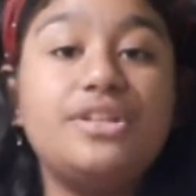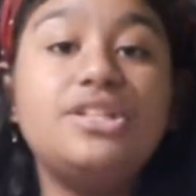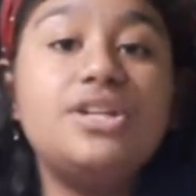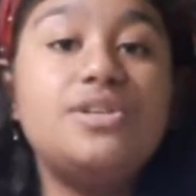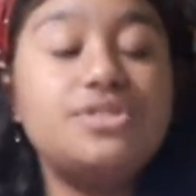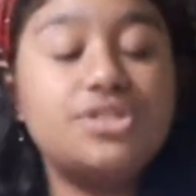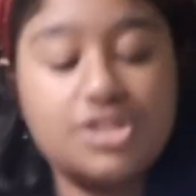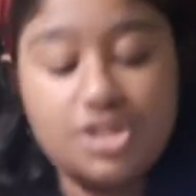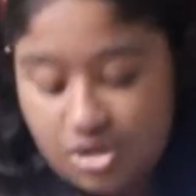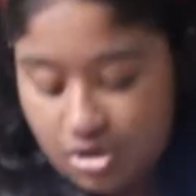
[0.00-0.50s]

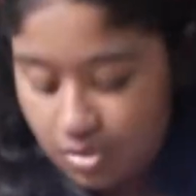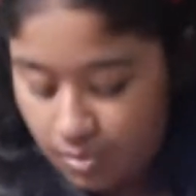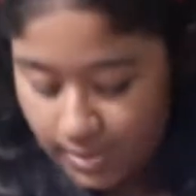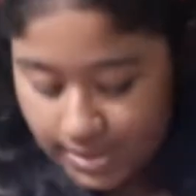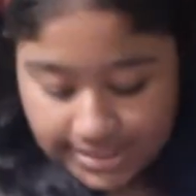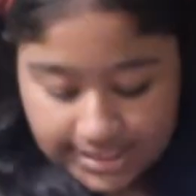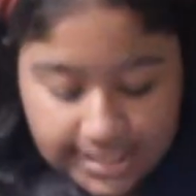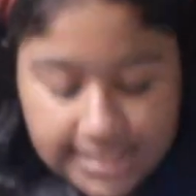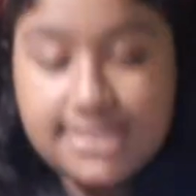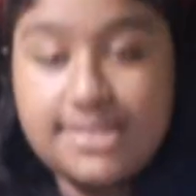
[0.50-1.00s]
don't know
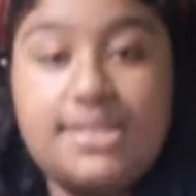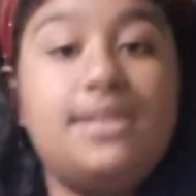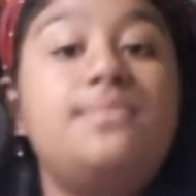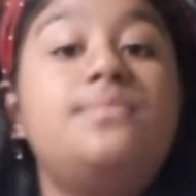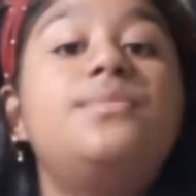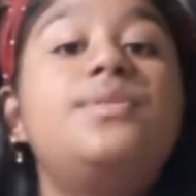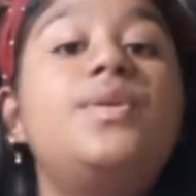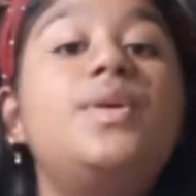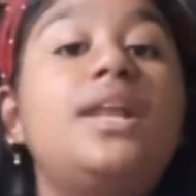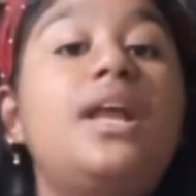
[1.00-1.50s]
what is
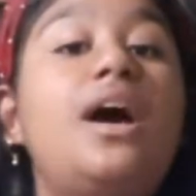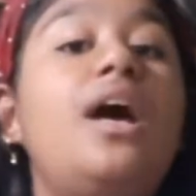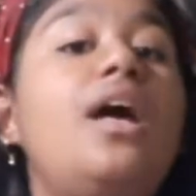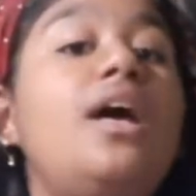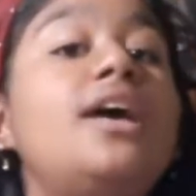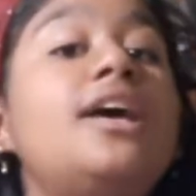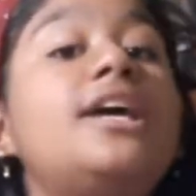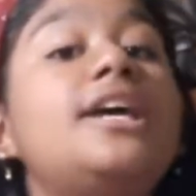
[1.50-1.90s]
Tambola,